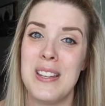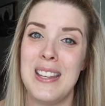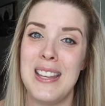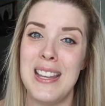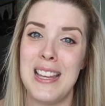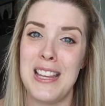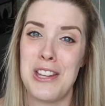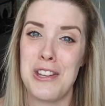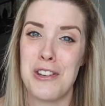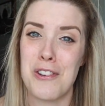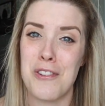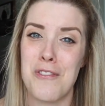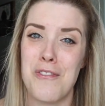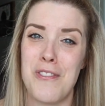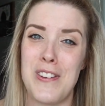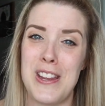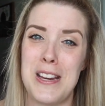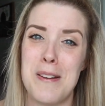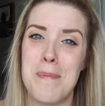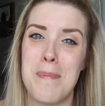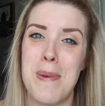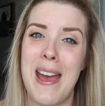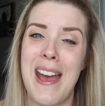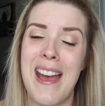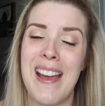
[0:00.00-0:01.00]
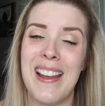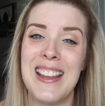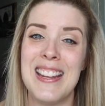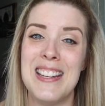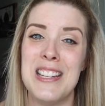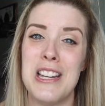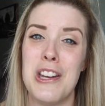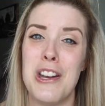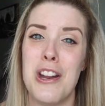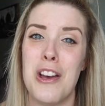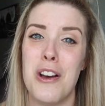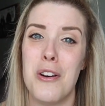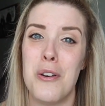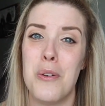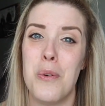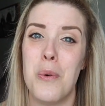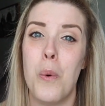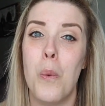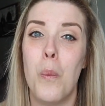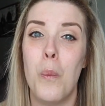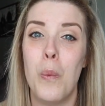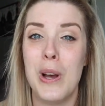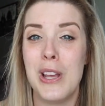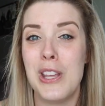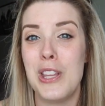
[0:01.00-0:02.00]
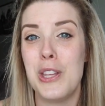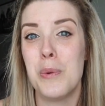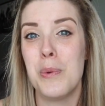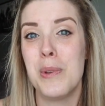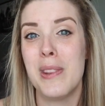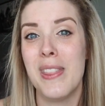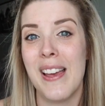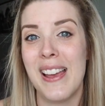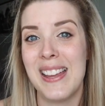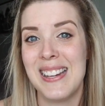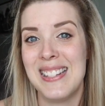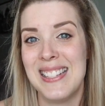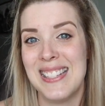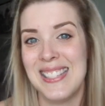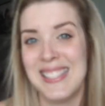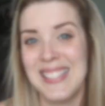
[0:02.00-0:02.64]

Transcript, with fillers: get your feedback and to know what you would like to